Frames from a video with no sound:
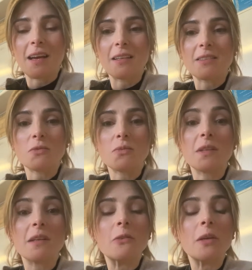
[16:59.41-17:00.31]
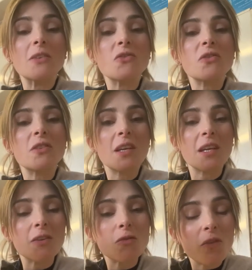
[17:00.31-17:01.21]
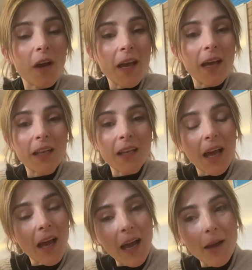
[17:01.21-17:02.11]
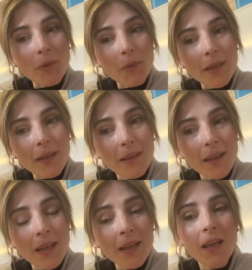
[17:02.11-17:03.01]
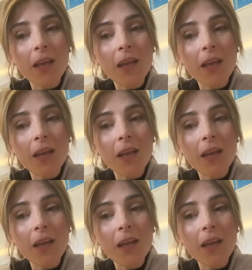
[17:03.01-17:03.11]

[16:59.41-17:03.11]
I just want to wish Israel a happy birthday,